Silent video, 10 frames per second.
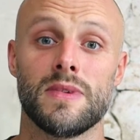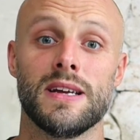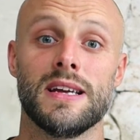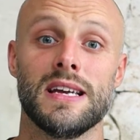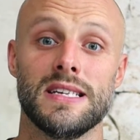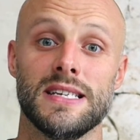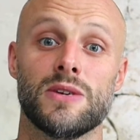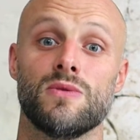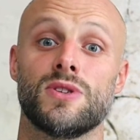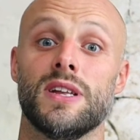is
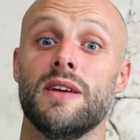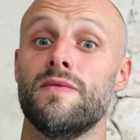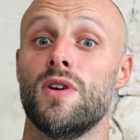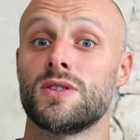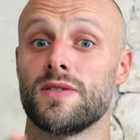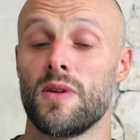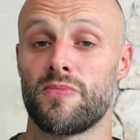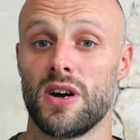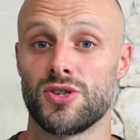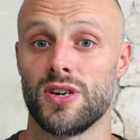equal to the inverse of the
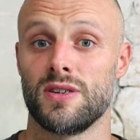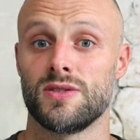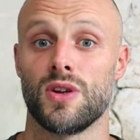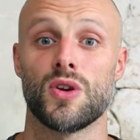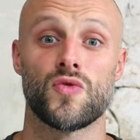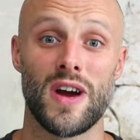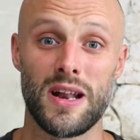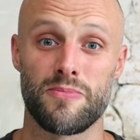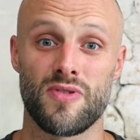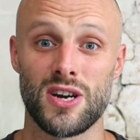pressure. So the greater
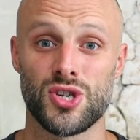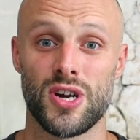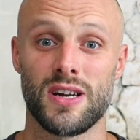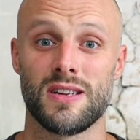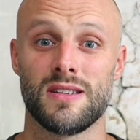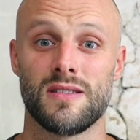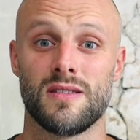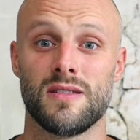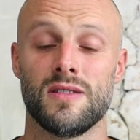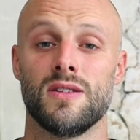pressure,
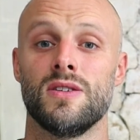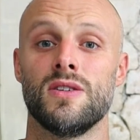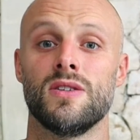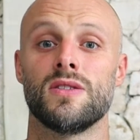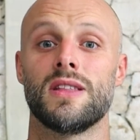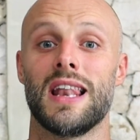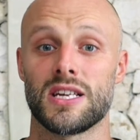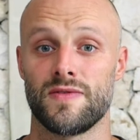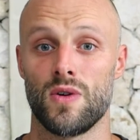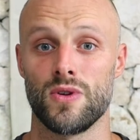the less
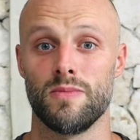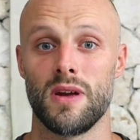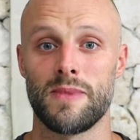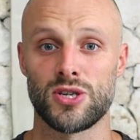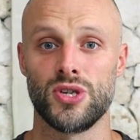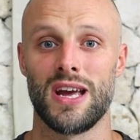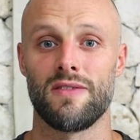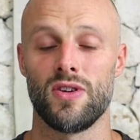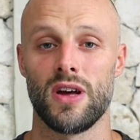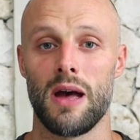volume. Imagine you have
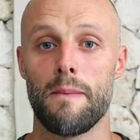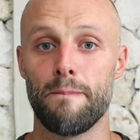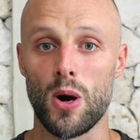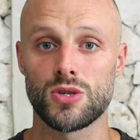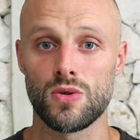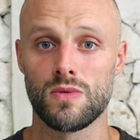a bottle